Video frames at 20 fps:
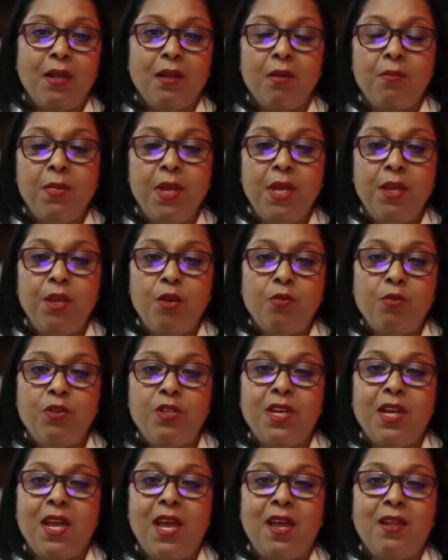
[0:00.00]
in
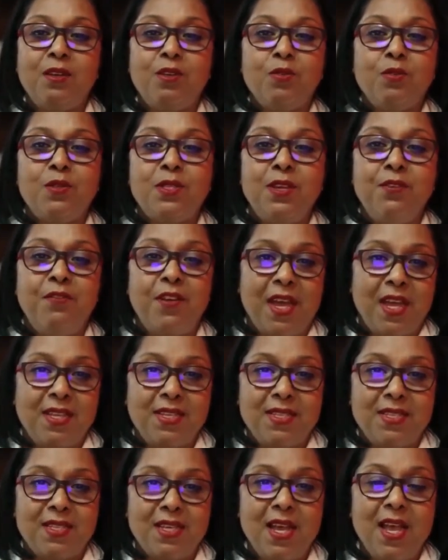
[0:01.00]
welcoming you to
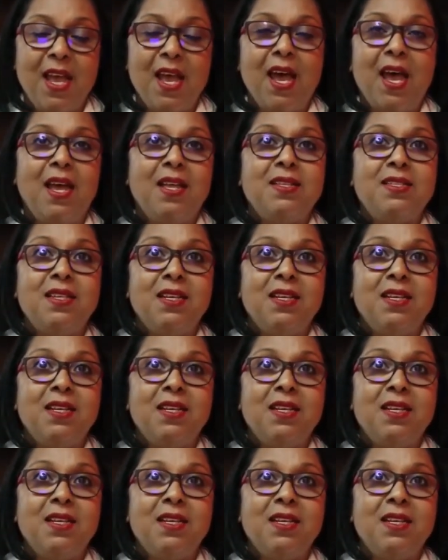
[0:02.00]
CANTO's events,